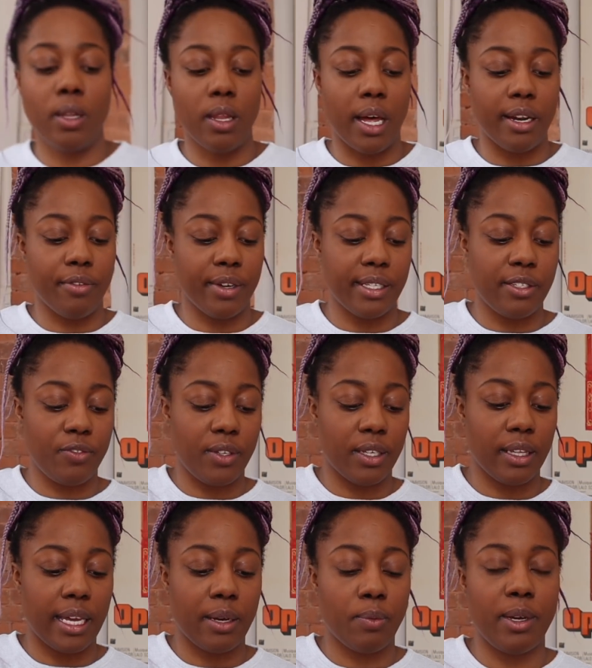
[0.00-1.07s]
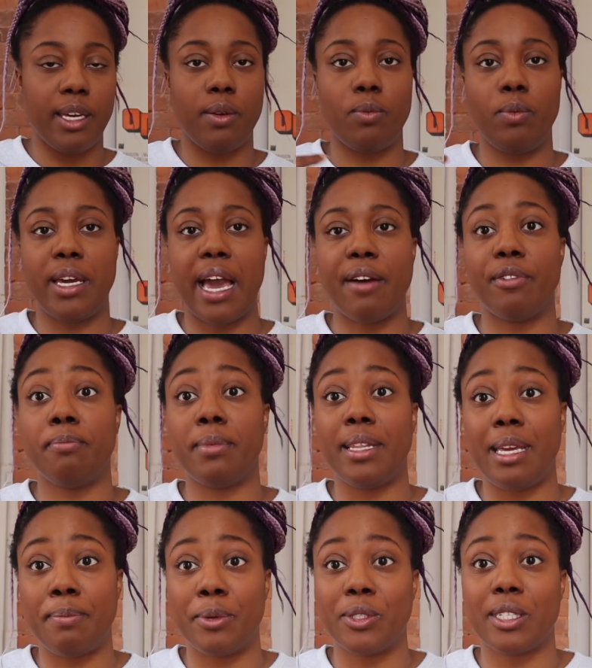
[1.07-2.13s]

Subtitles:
a lot of us feel like we haven't been able